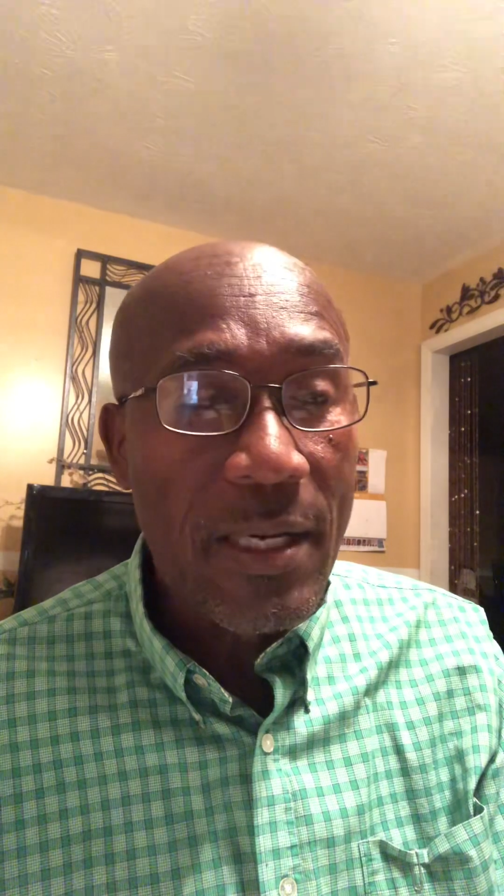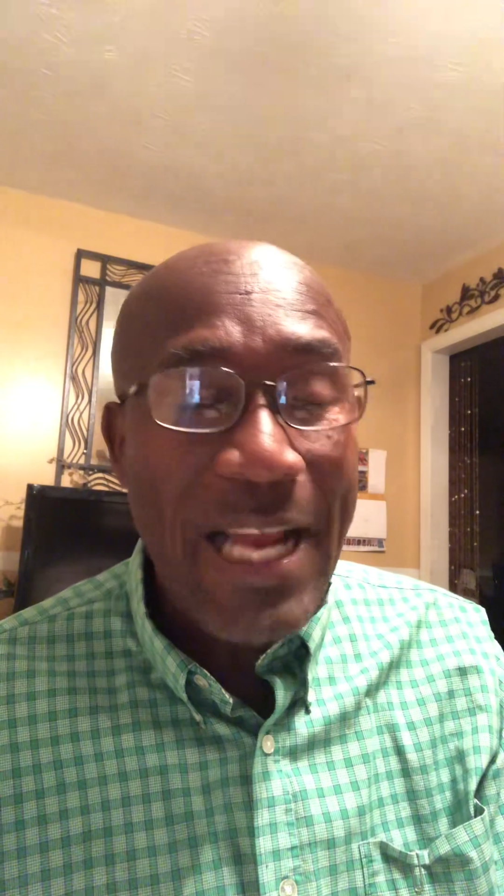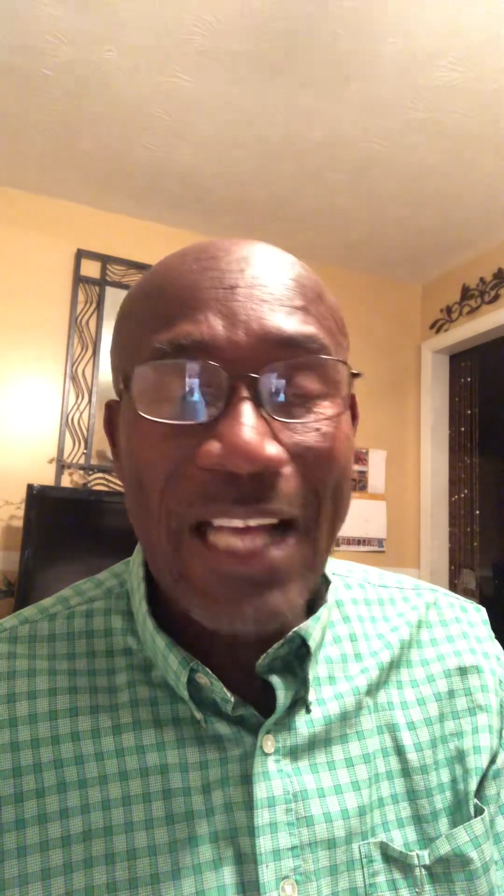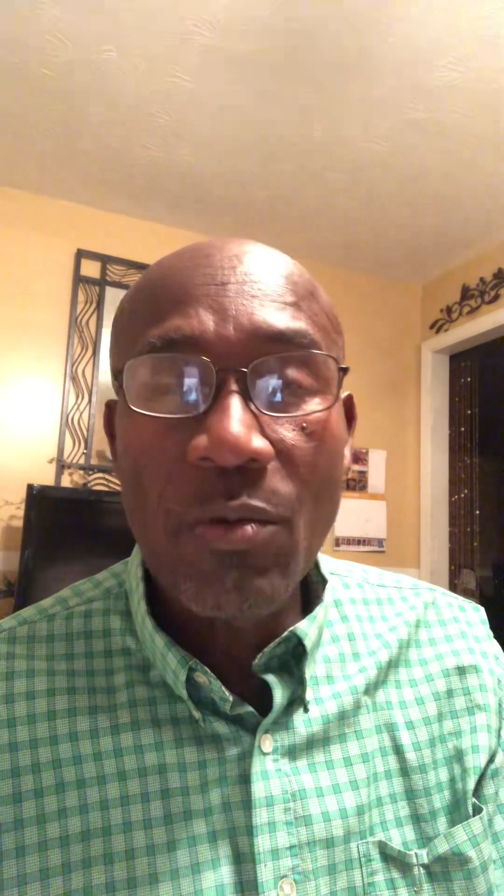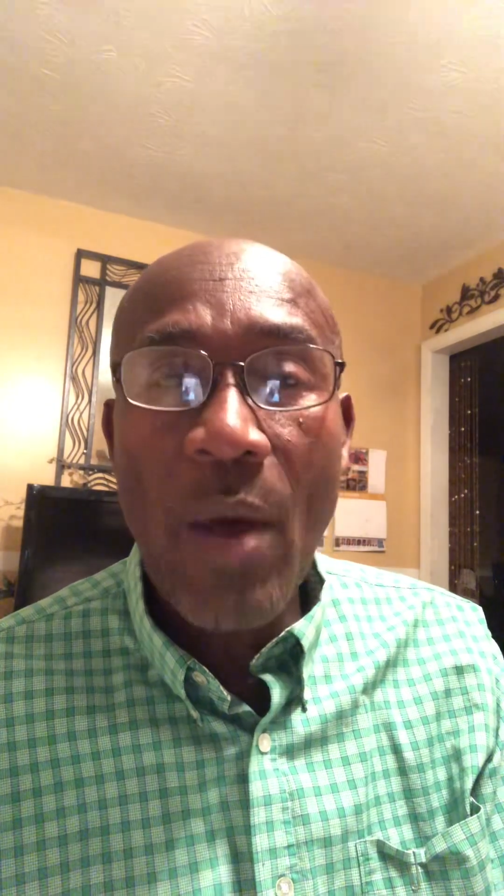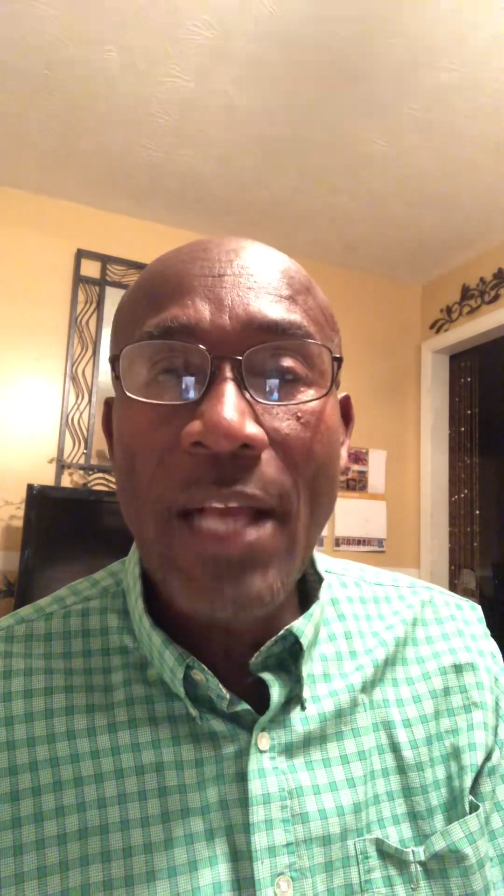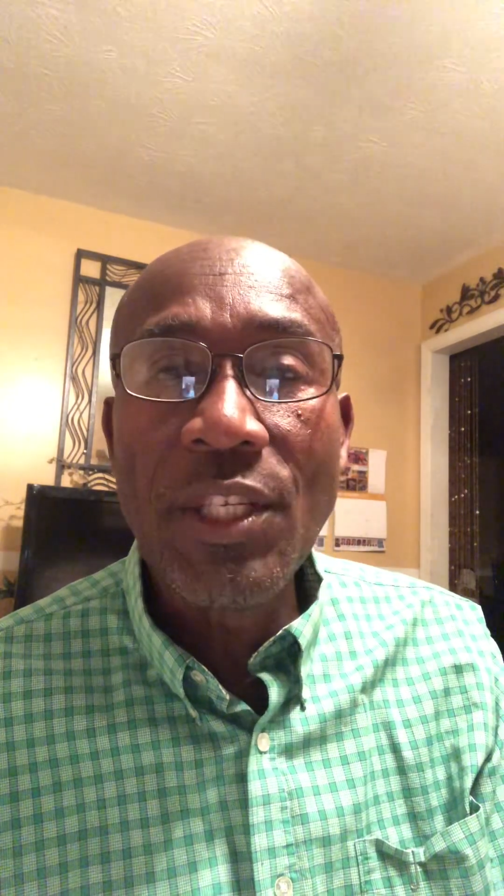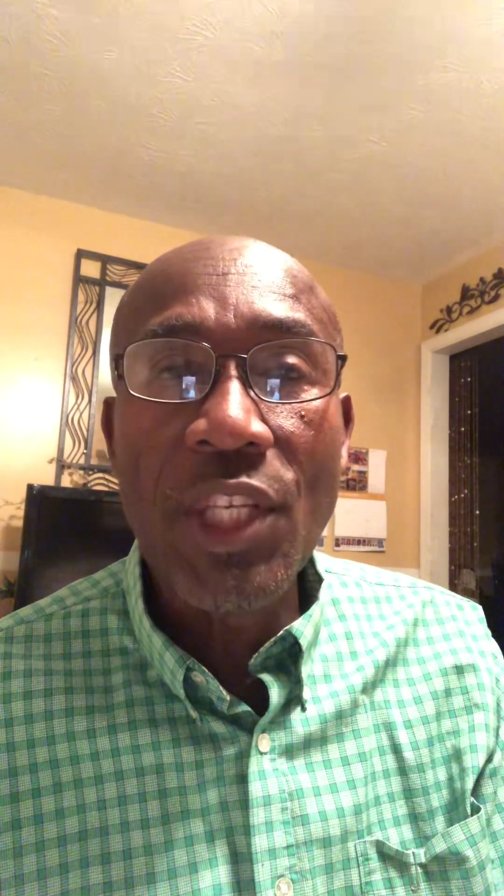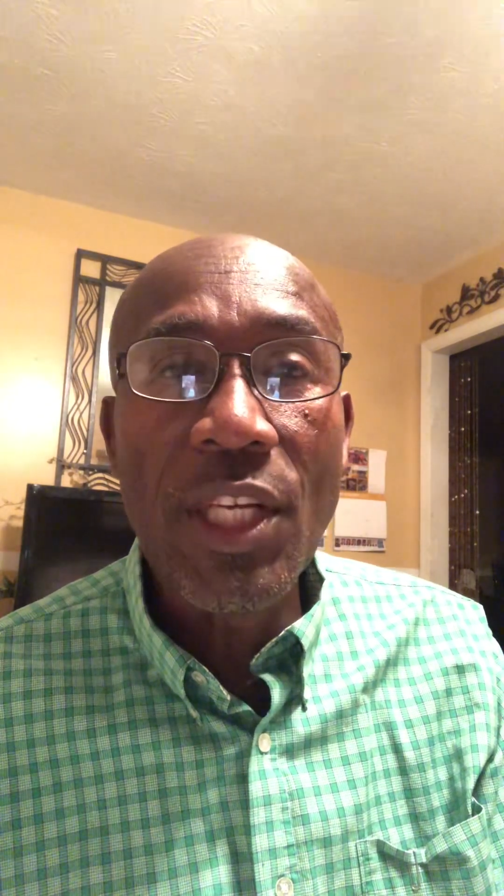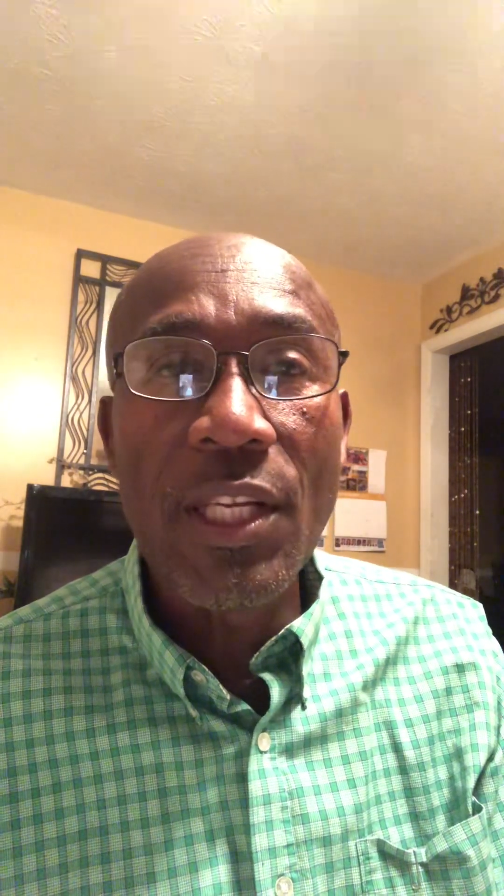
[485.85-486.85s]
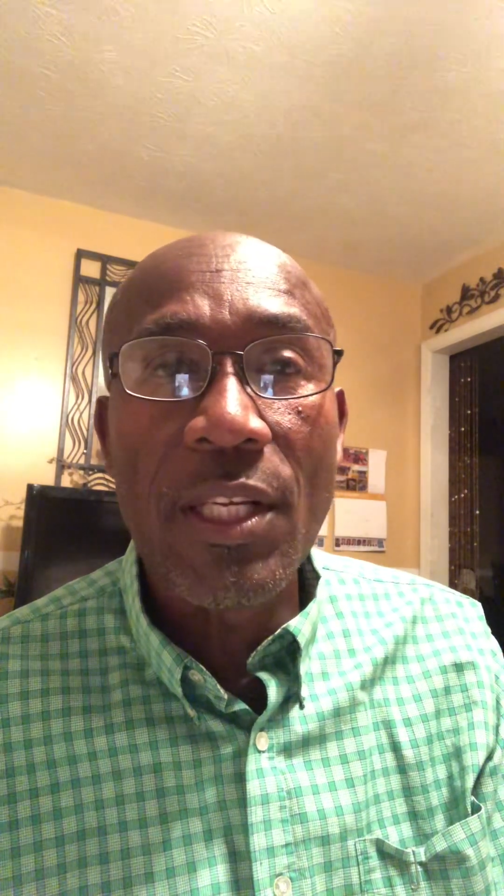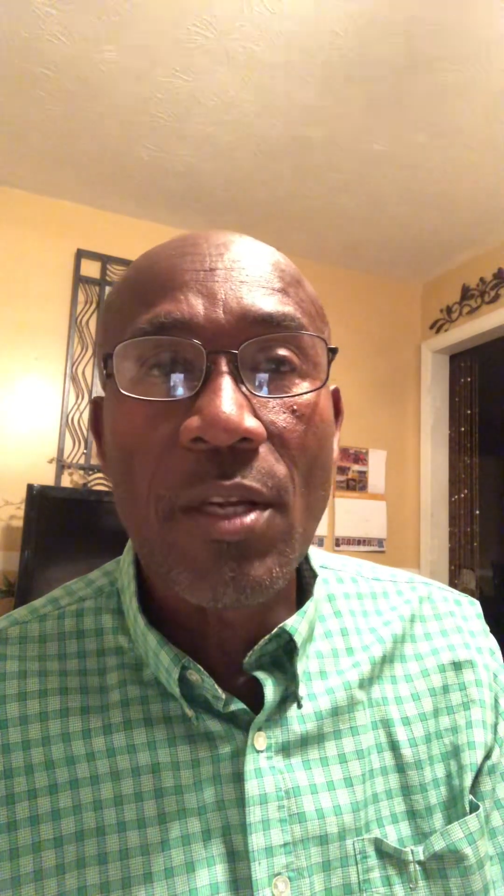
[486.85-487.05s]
and that's why Jesus